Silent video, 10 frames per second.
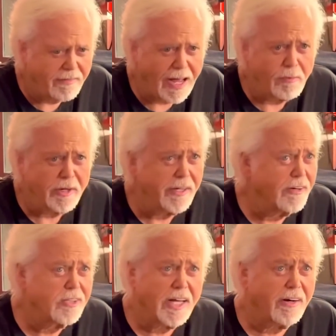How many
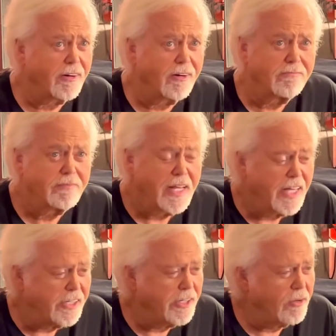years? I don't know.
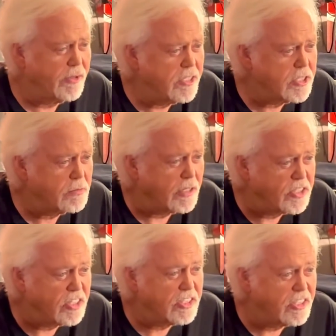You know, this is my
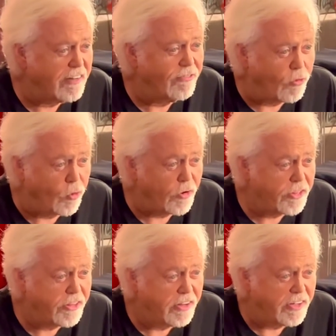64th
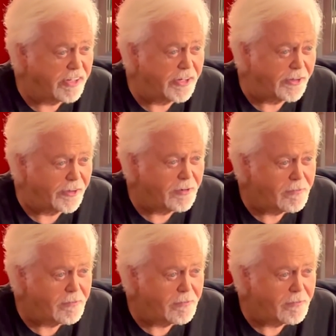year